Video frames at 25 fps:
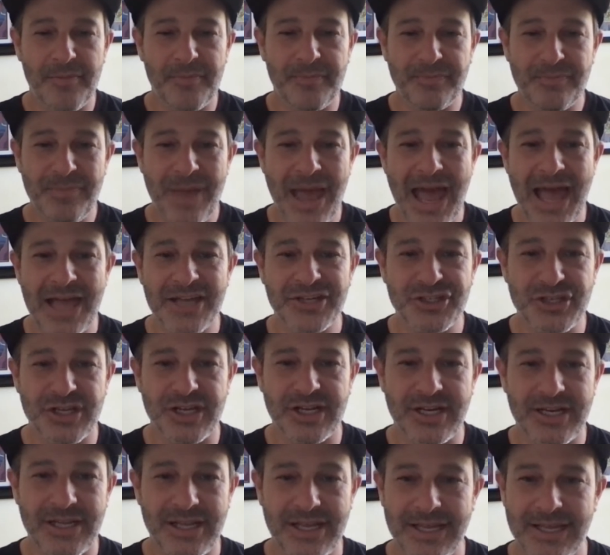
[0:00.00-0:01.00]

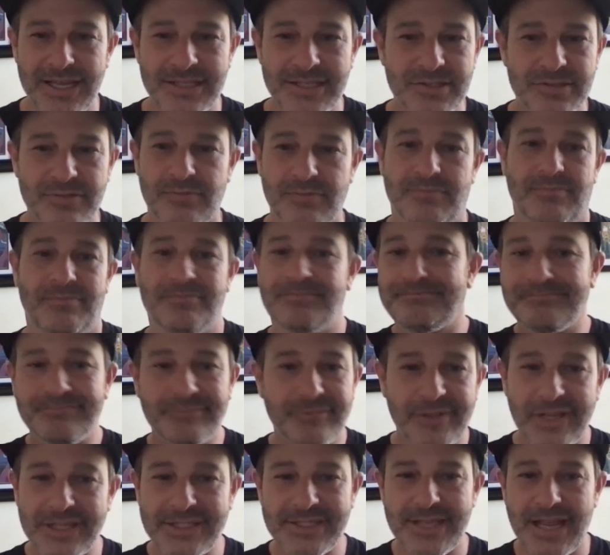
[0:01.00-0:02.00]
passion is,
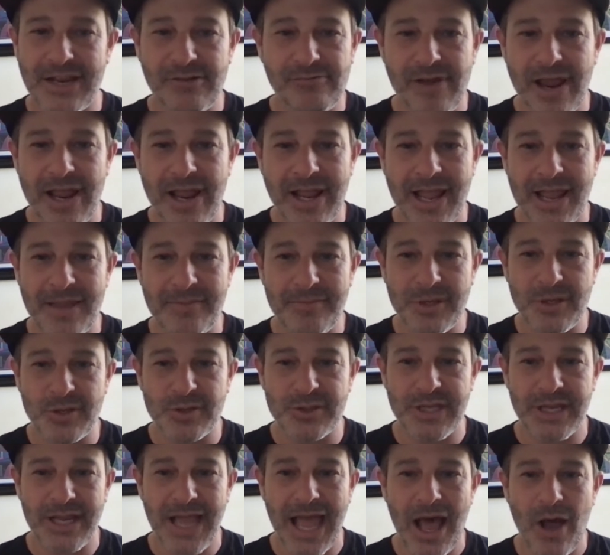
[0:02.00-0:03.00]
let's say, reggae
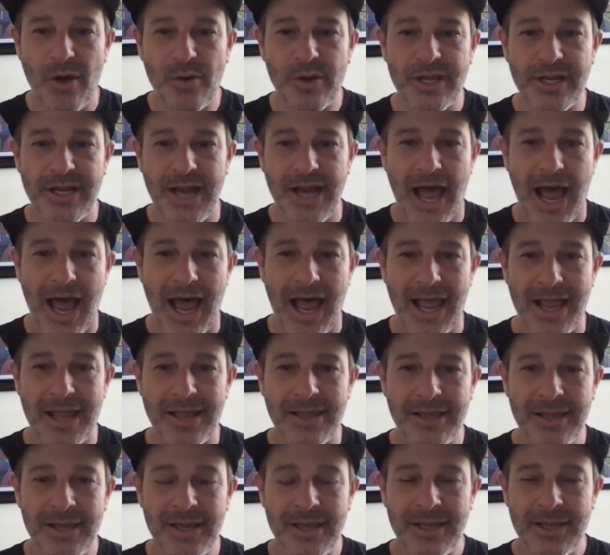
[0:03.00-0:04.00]
music, how can I
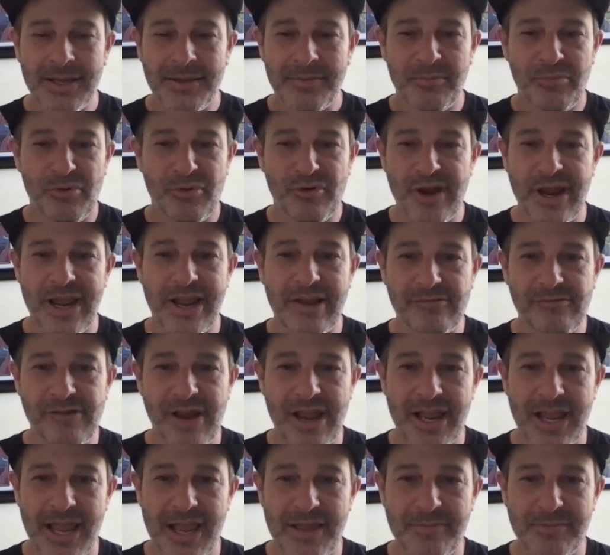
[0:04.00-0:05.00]
bring
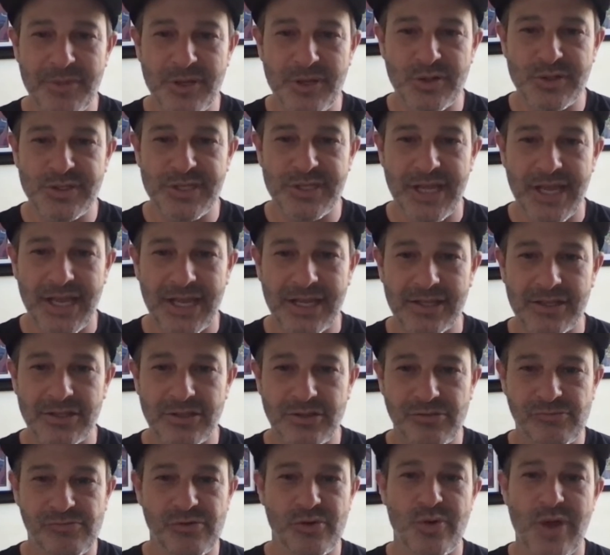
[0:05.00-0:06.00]
reggae music
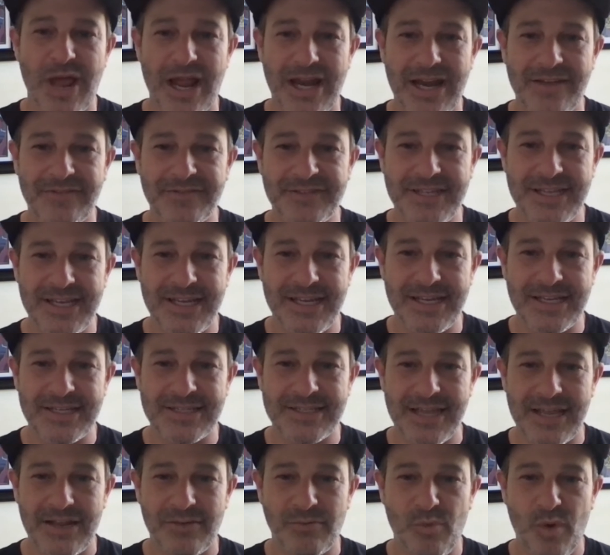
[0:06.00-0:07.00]
through NFTs,
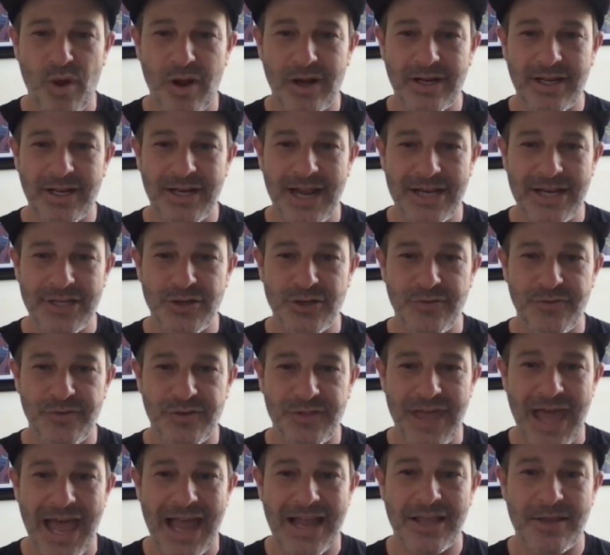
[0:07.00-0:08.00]
and what can I do for
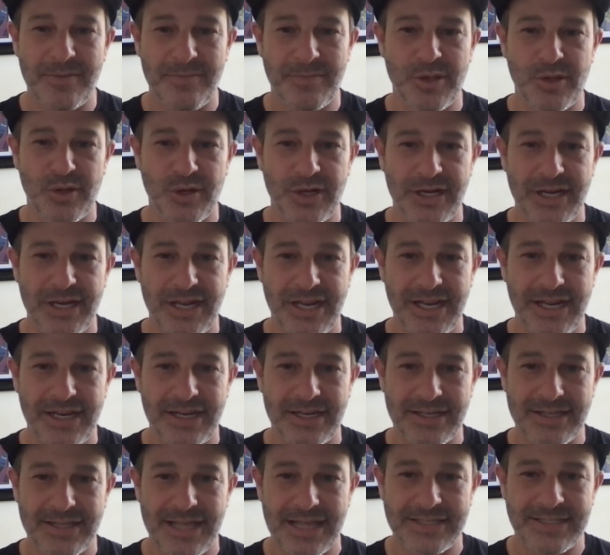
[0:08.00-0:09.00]
that community
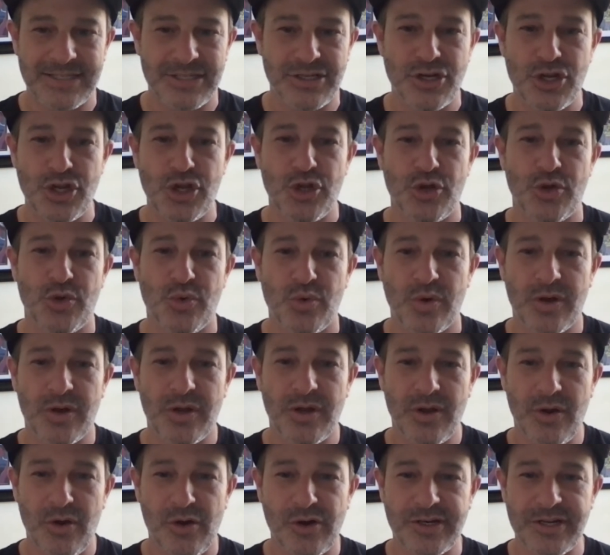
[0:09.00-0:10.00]
that's new
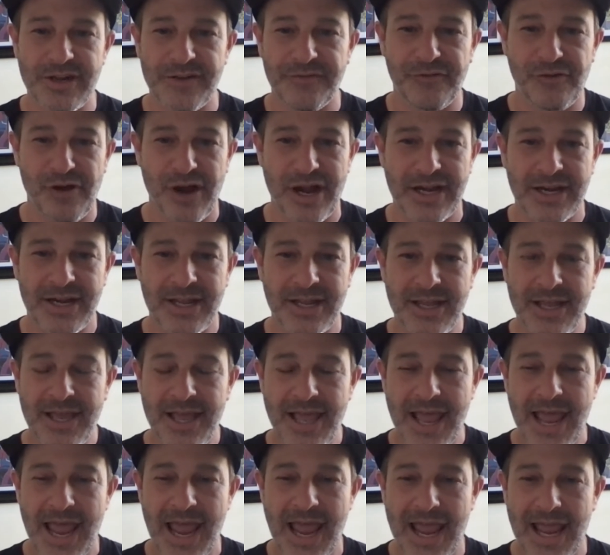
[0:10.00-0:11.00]
or different?
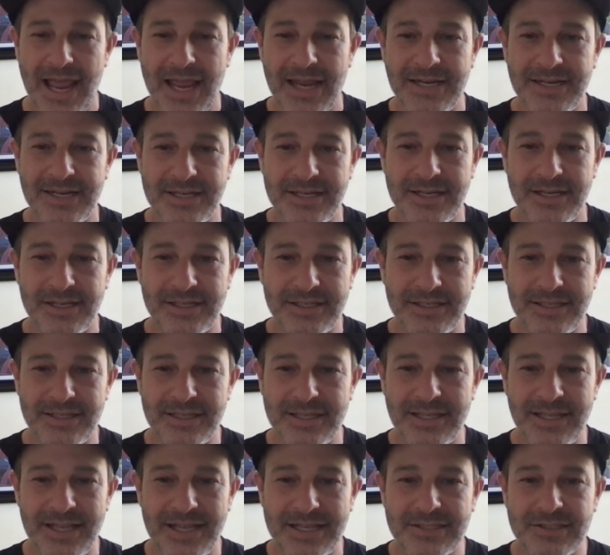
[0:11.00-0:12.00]
And
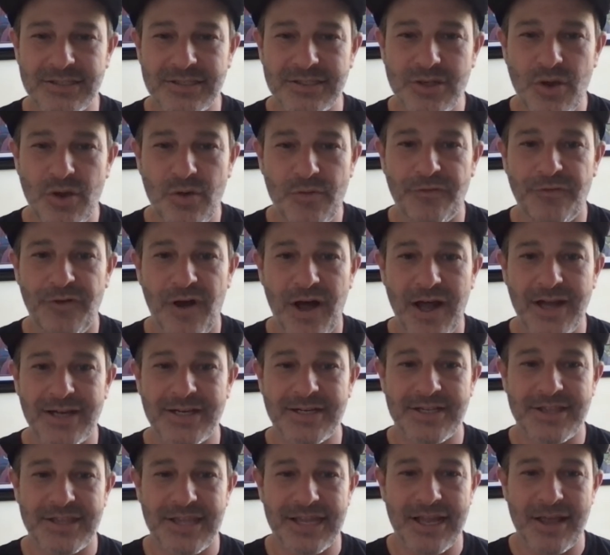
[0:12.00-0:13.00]
it's so fun to
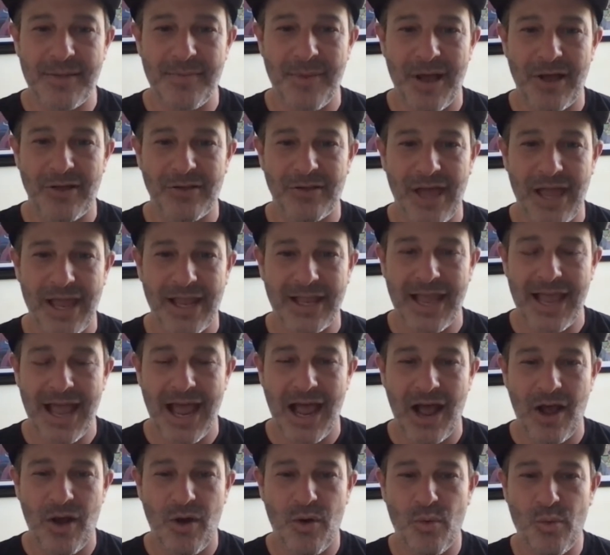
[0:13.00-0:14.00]
think about, like,
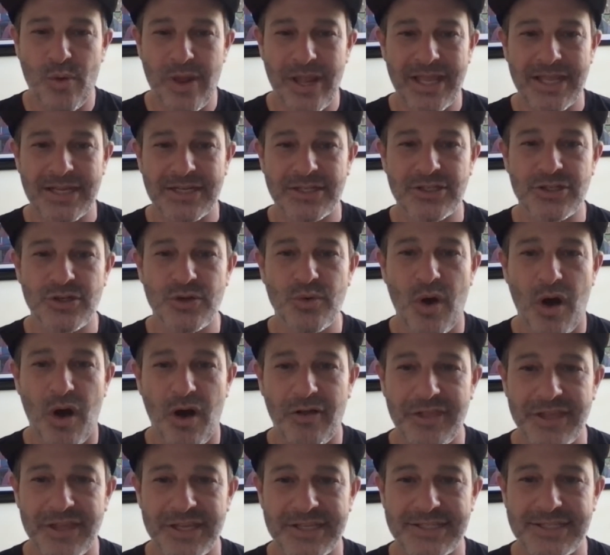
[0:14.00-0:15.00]
how we can do all
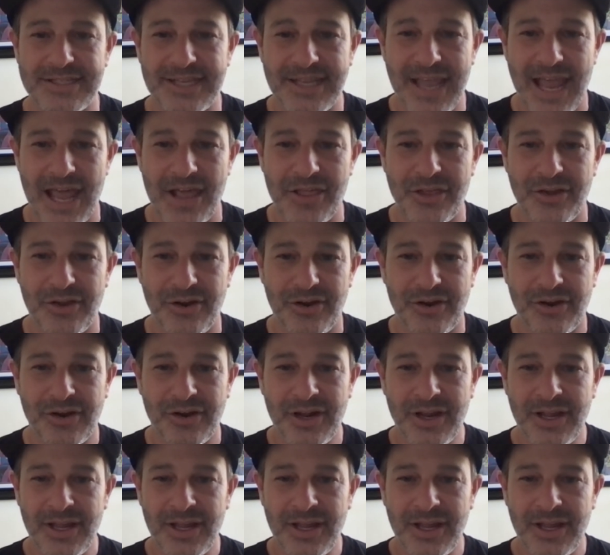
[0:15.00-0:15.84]
this together,